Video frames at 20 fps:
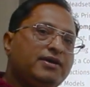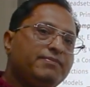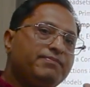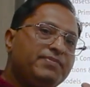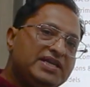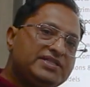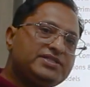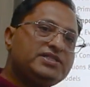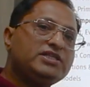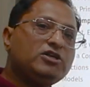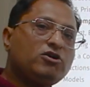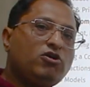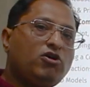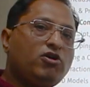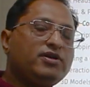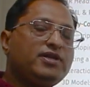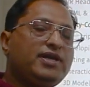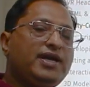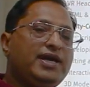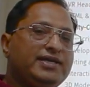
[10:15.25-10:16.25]
basing
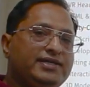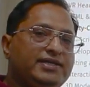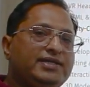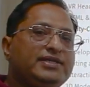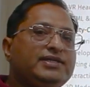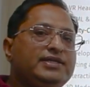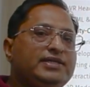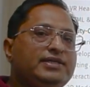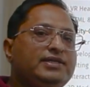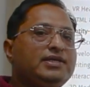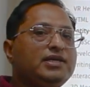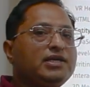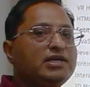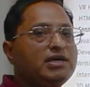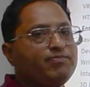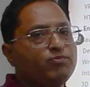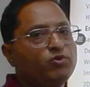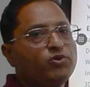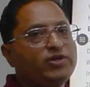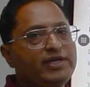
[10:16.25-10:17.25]
on entity,
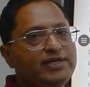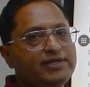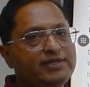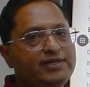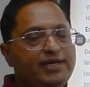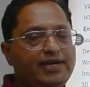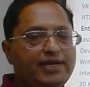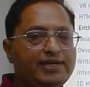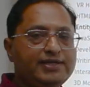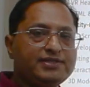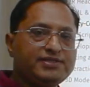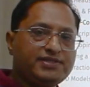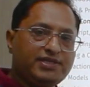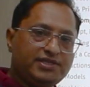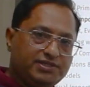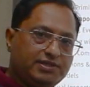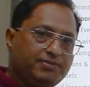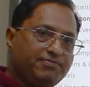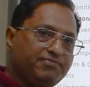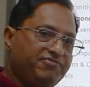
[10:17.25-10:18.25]
component and
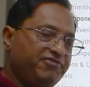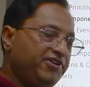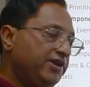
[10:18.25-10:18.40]
system